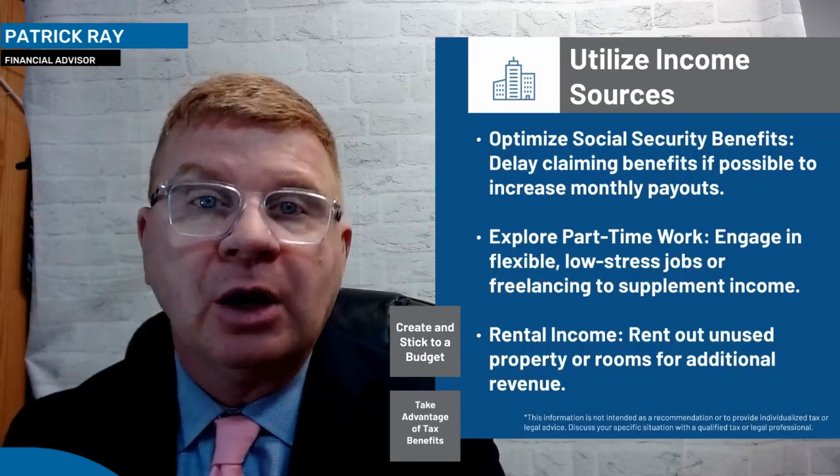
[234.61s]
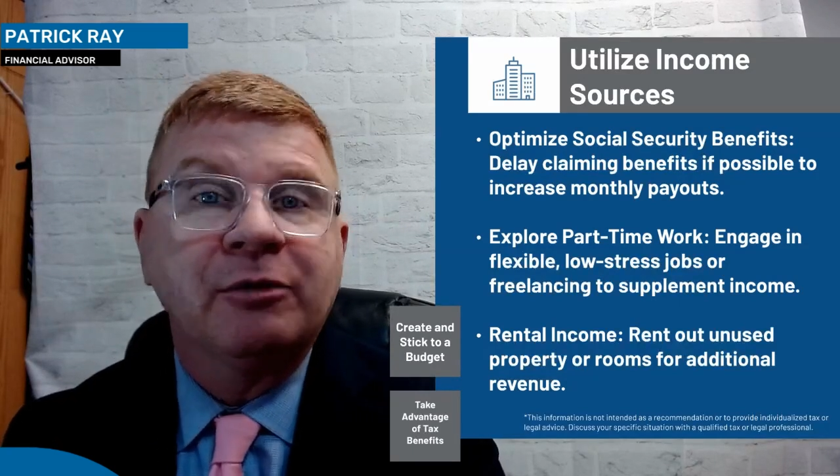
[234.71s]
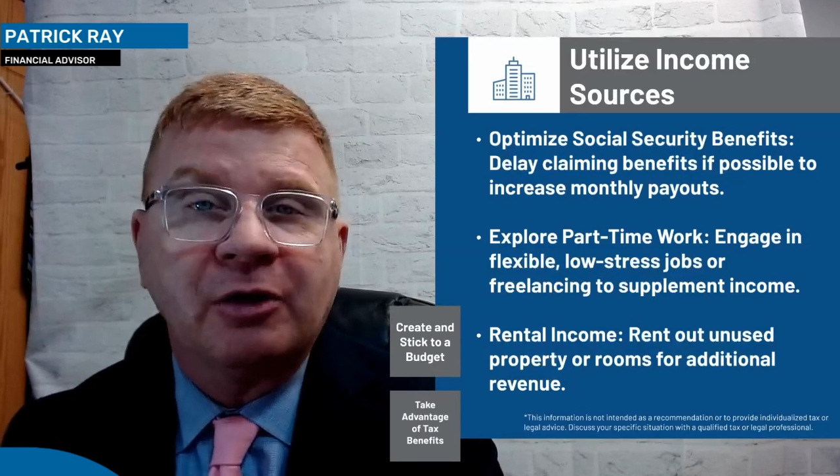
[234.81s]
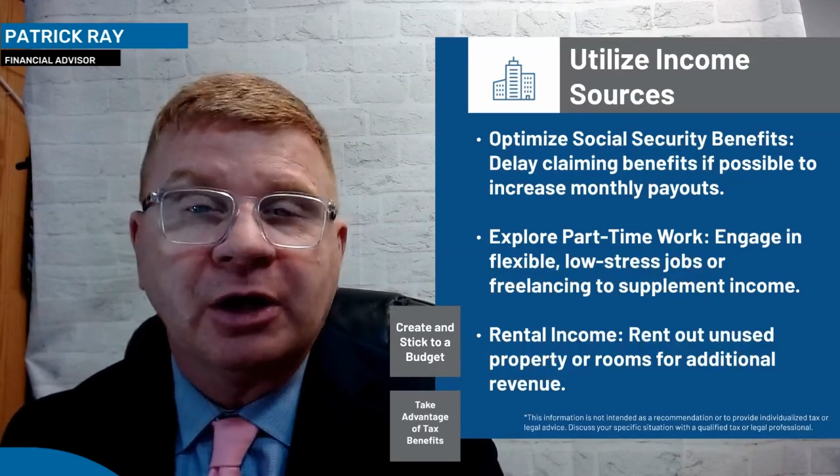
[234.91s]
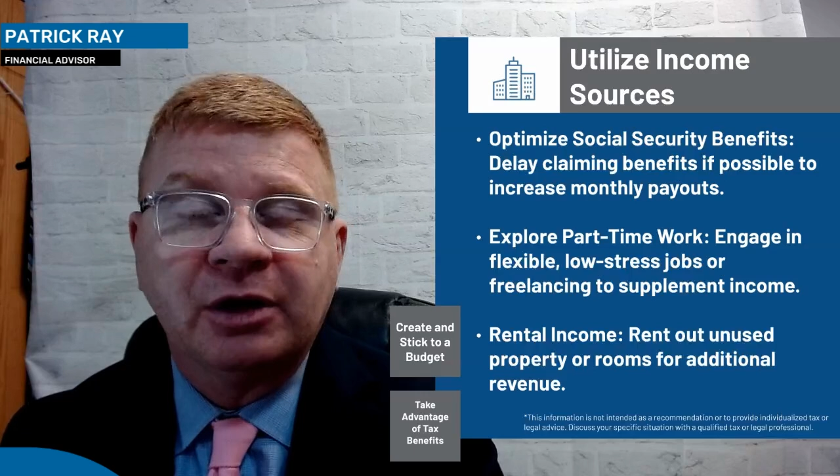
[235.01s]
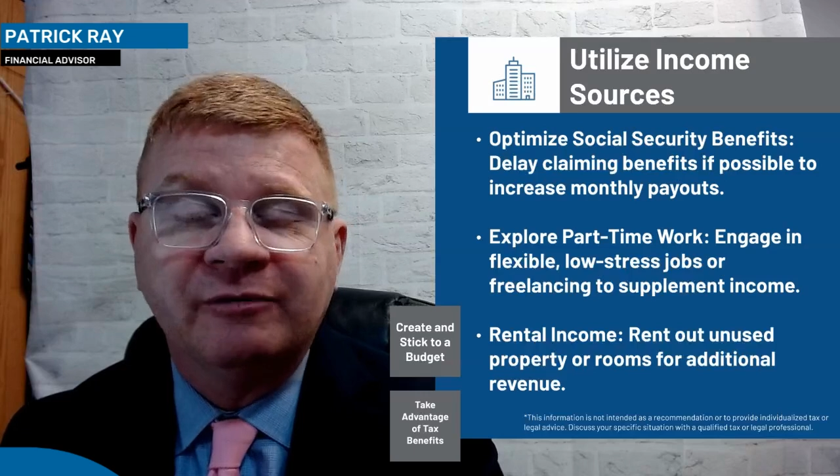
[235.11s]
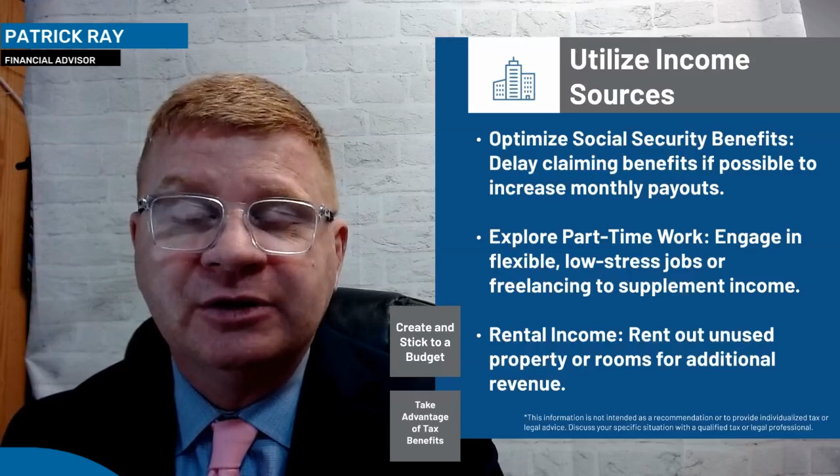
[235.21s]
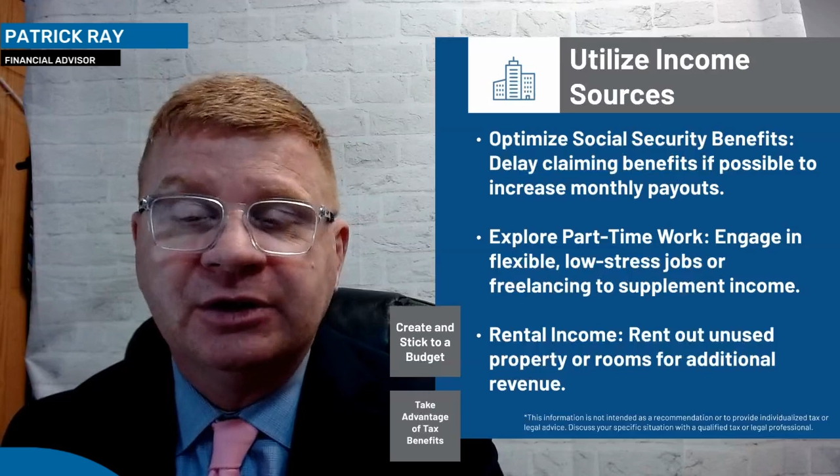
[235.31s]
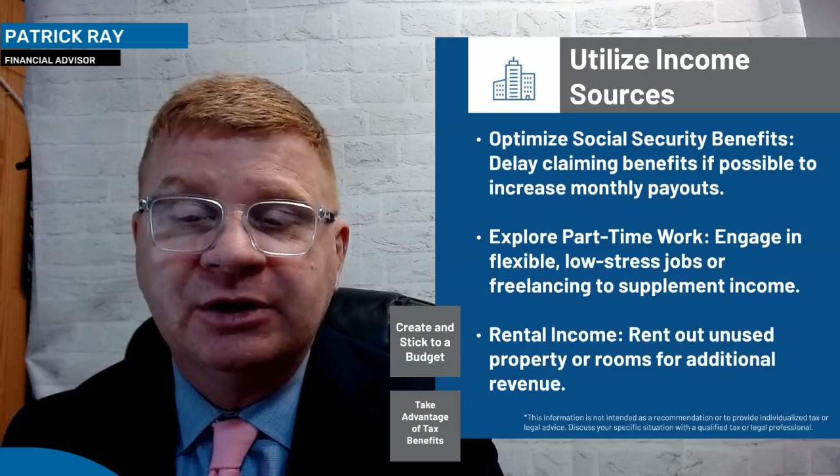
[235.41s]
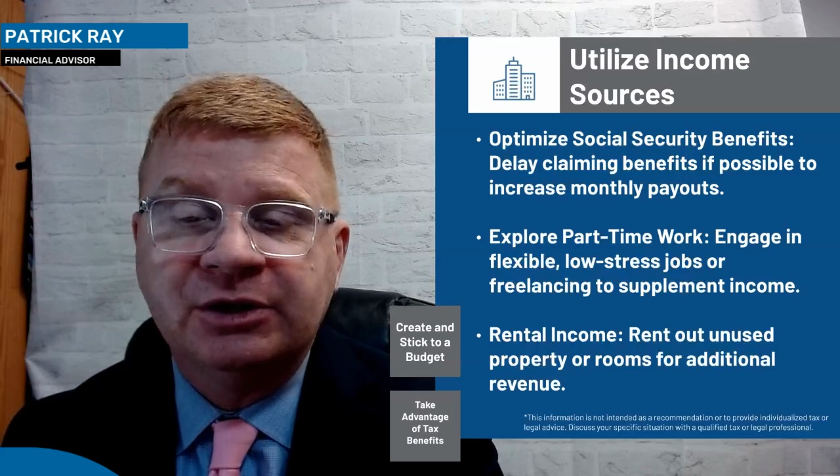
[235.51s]
unthought of
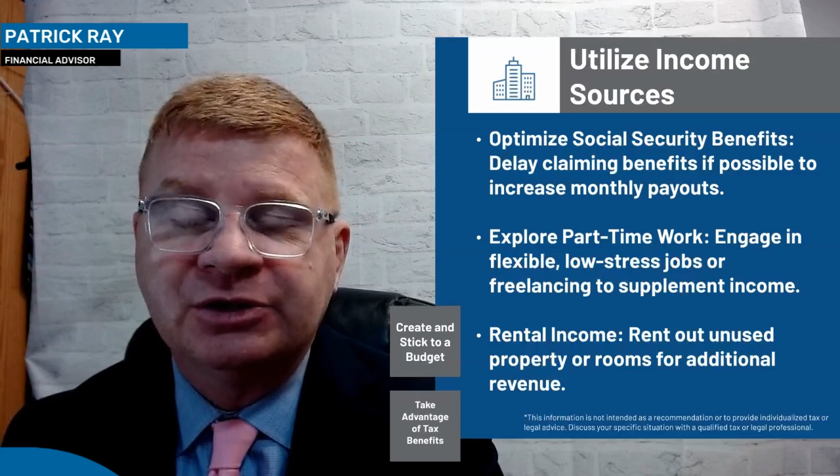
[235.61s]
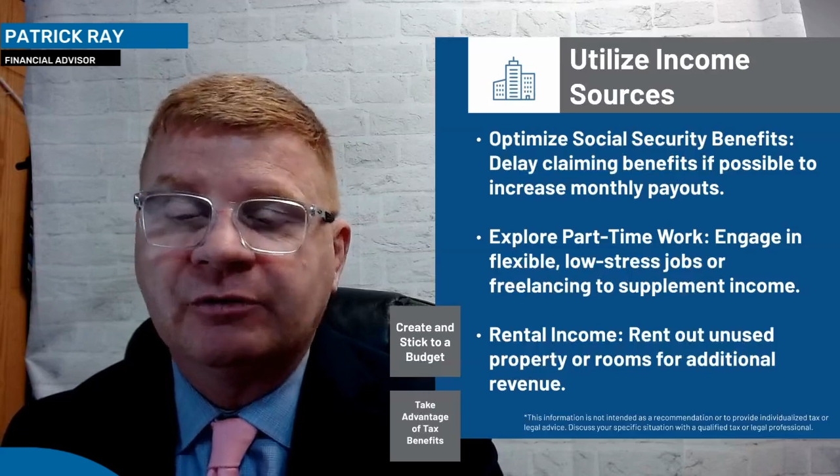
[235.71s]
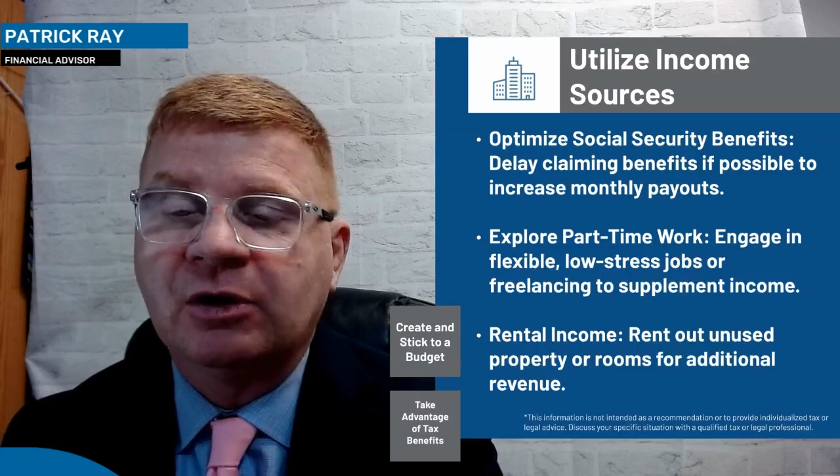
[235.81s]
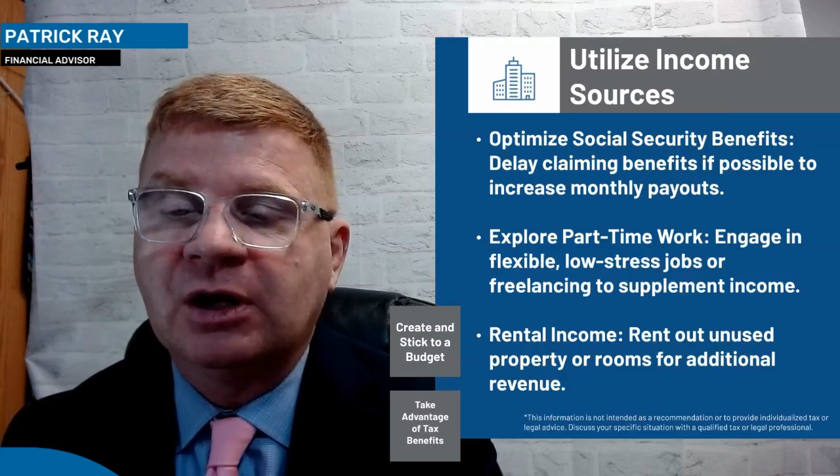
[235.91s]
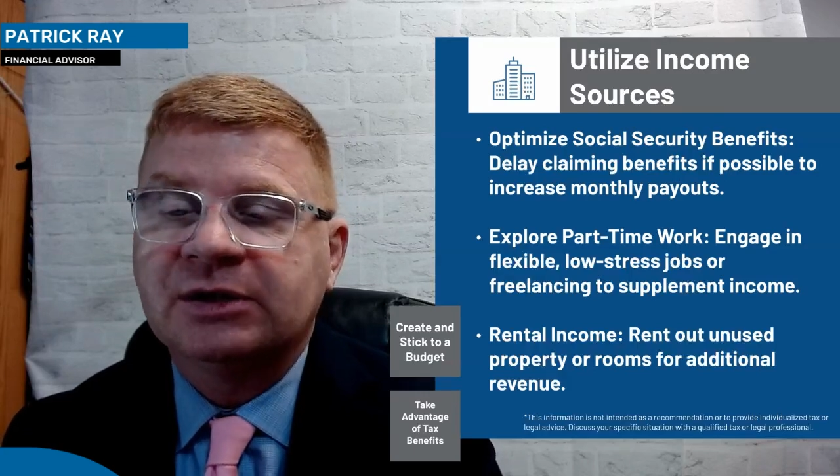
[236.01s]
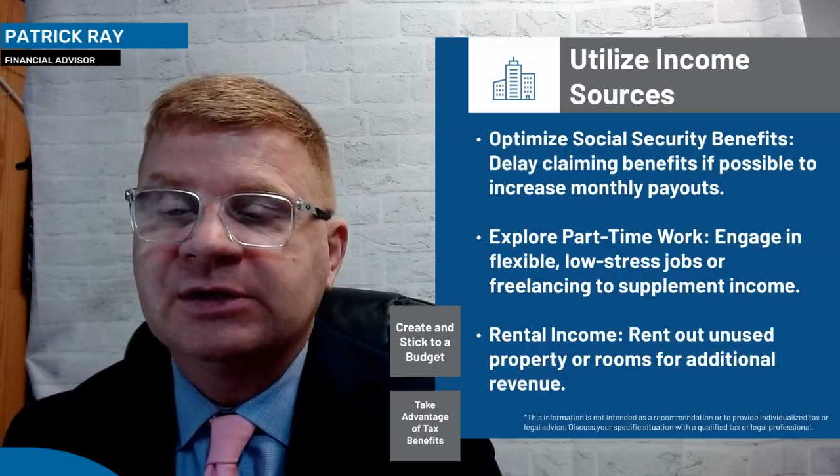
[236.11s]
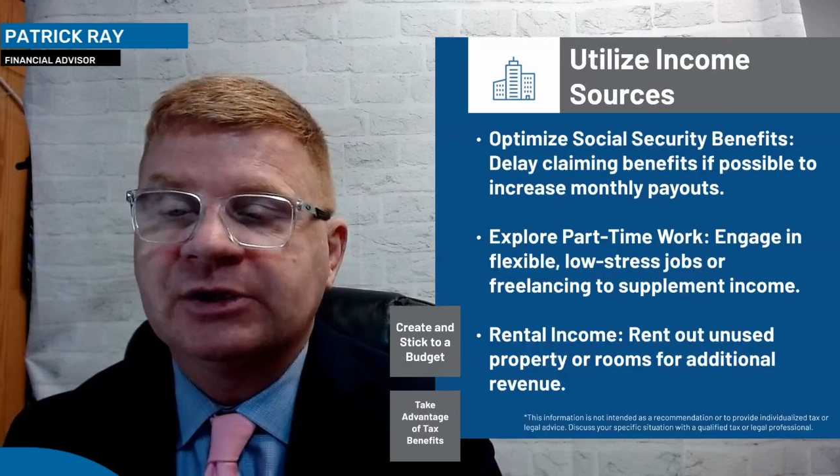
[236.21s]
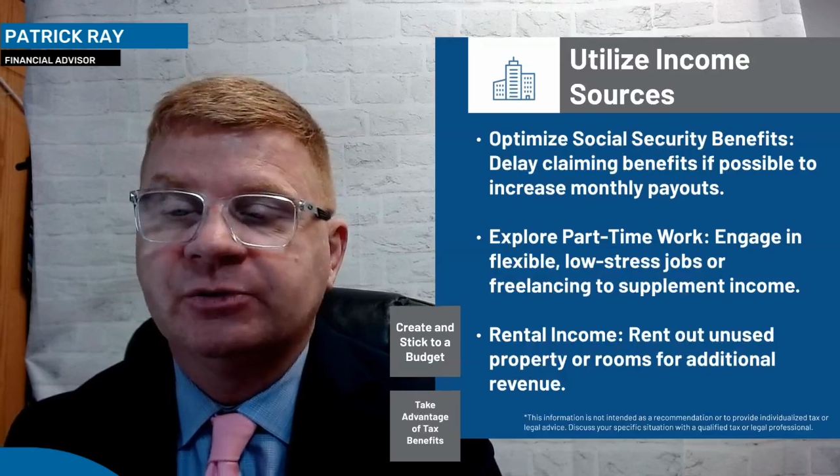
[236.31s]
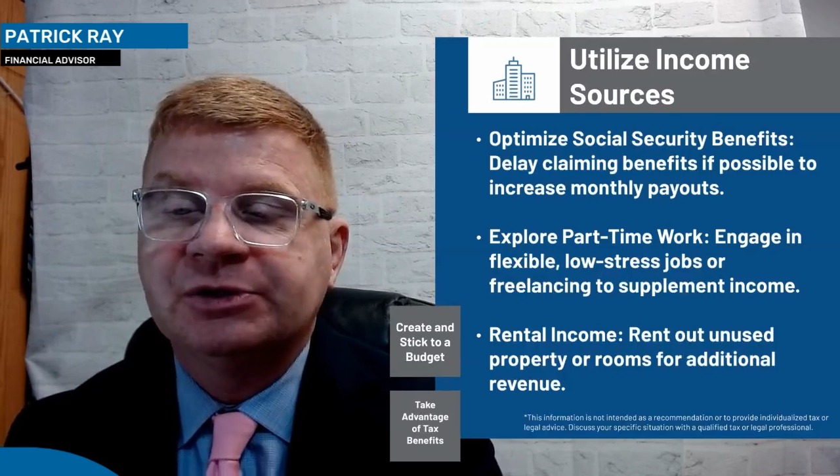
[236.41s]
in a general context,